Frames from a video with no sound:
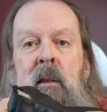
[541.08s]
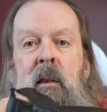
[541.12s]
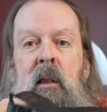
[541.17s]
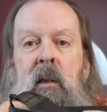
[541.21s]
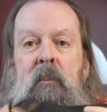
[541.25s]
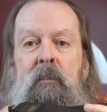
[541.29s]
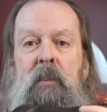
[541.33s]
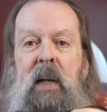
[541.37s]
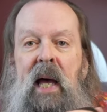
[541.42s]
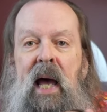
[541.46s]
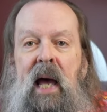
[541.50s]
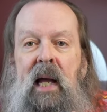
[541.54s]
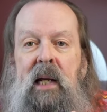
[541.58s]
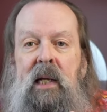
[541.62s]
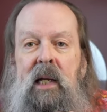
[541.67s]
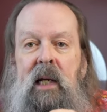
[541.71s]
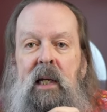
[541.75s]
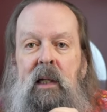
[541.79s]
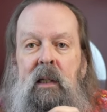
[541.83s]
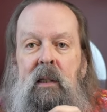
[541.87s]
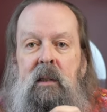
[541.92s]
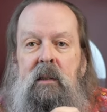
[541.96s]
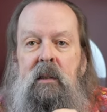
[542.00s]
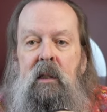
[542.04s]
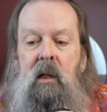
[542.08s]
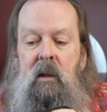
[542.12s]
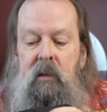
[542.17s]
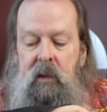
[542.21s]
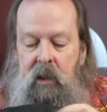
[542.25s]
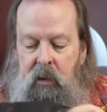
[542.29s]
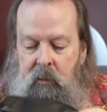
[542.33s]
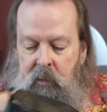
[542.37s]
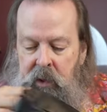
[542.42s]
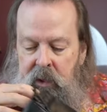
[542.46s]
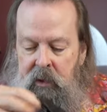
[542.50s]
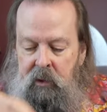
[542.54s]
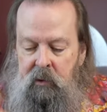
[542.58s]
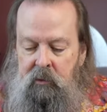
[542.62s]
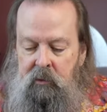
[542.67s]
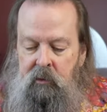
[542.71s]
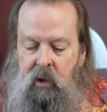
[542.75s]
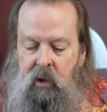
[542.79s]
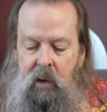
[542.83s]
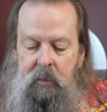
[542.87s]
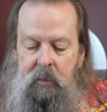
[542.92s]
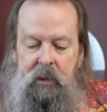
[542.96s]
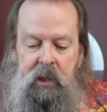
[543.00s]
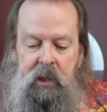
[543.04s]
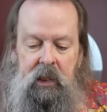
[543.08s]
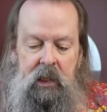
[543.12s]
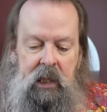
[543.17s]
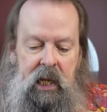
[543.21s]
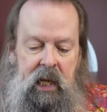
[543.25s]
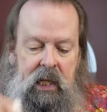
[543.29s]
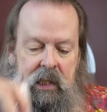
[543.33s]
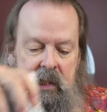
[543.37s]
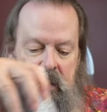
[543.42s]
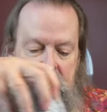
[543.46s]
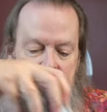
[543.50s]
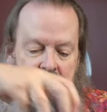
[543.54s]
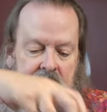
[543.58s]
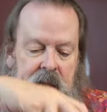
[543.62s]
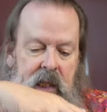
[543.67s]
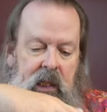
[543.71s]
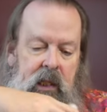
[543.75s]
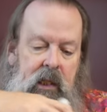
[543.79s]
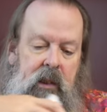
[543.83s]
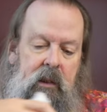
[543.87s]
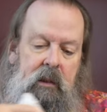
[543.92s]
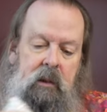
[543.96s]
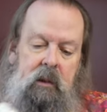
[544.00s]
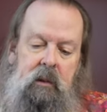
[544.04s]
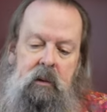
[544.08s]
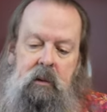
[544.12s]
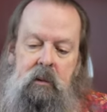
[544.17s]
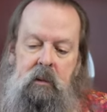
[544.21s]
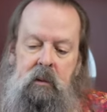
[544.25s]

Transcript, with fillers: of padding so that when you drop your lens in,